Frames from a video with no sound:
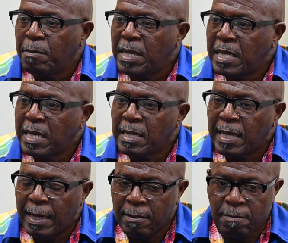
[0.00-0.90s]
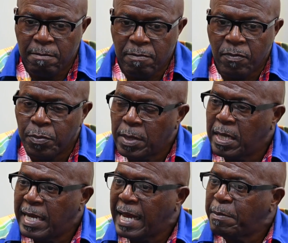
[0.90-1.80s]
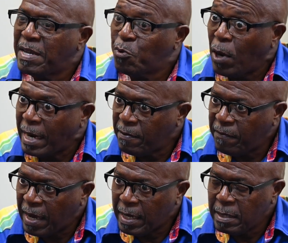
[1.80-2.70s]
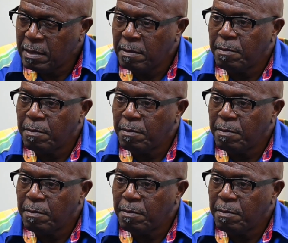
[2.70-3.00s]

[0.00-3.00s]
meaning that it had been ratified